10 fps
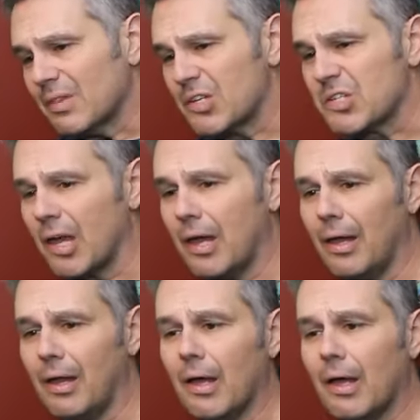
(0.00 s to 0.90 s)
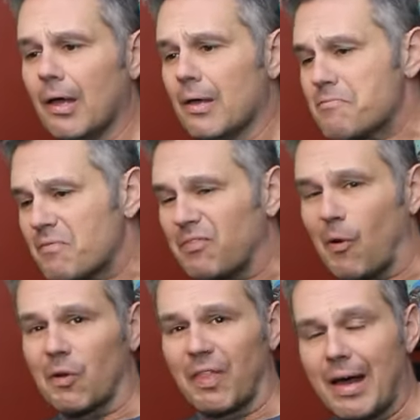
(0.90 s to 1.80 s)
to say
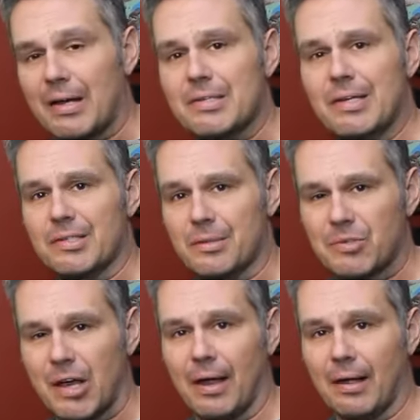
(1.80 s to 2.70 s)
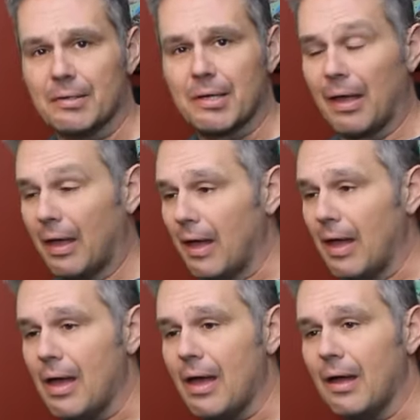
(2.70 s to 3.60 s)
4,000 and some change.
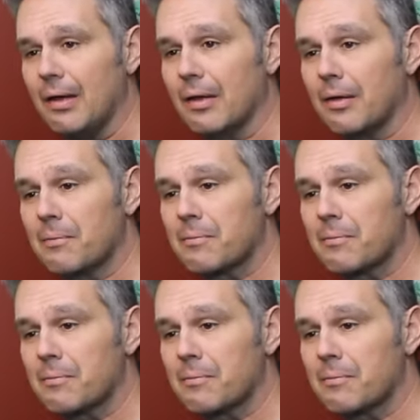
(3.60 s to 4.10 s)
And